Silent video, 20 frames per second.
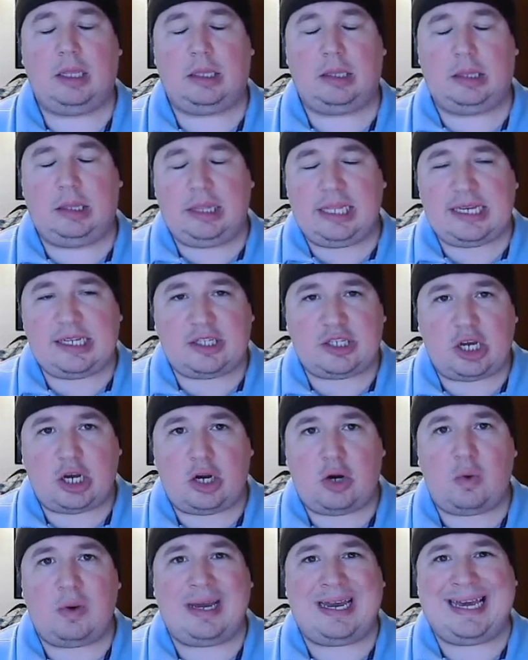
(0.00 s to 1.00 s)

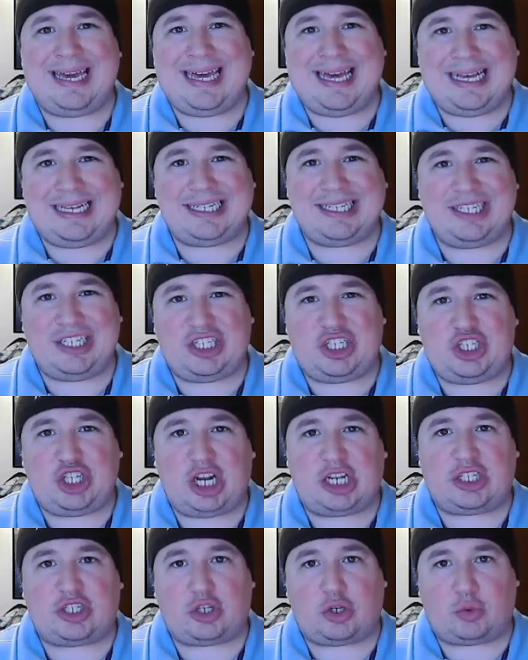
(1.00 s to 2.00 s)
Lizzo isn't
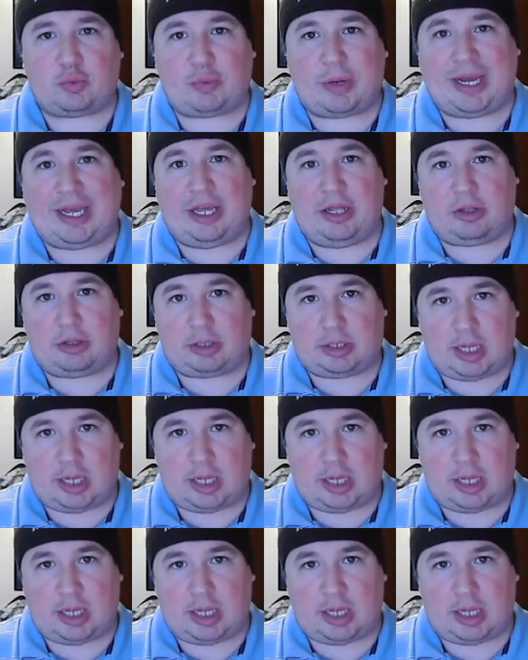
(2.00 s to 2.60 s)
just a regular